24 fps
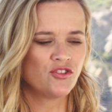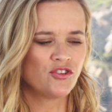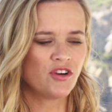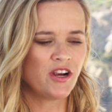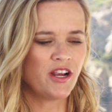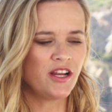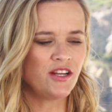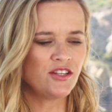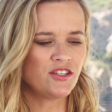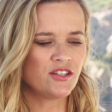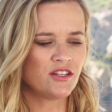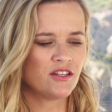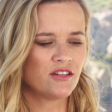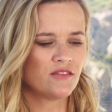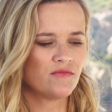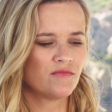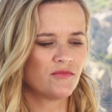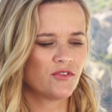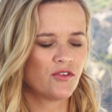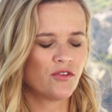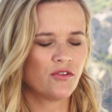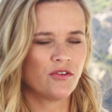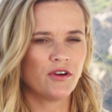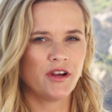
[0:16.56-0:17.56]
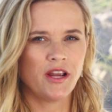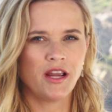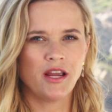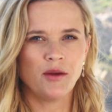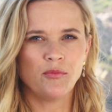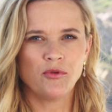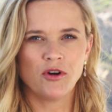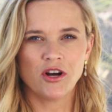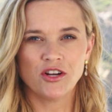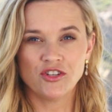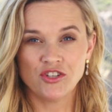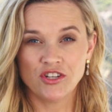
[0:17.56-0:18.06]
trying to create
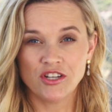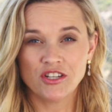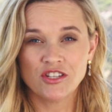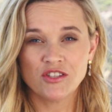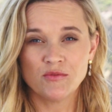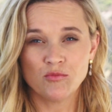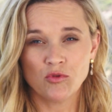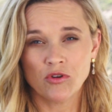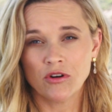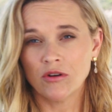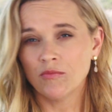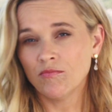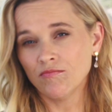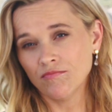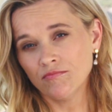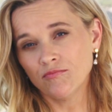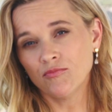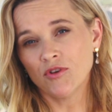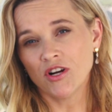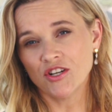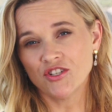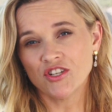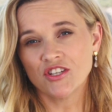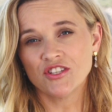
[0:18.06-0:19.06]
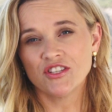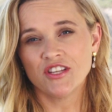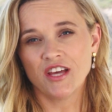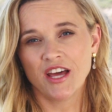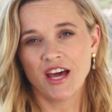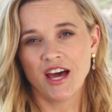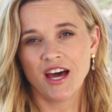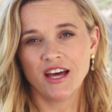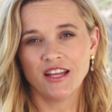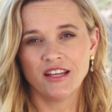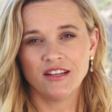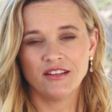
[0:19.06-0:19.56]
projects, more projects that
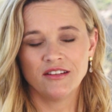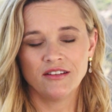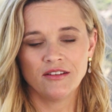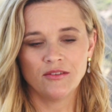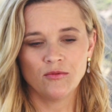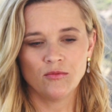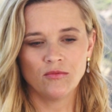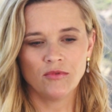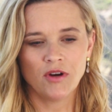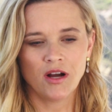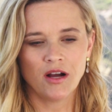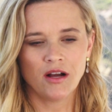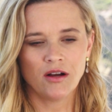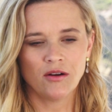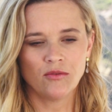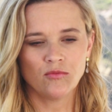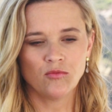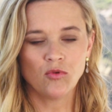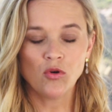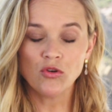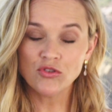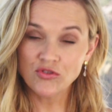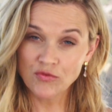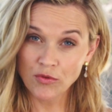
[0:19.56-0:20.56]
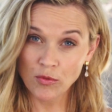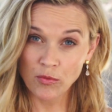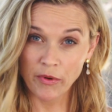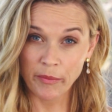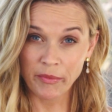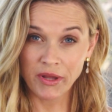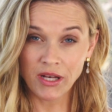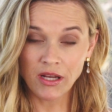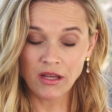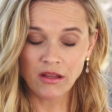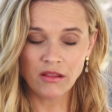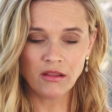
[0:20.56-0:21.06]
had roles for
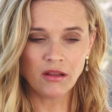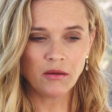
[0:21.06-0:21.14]
women in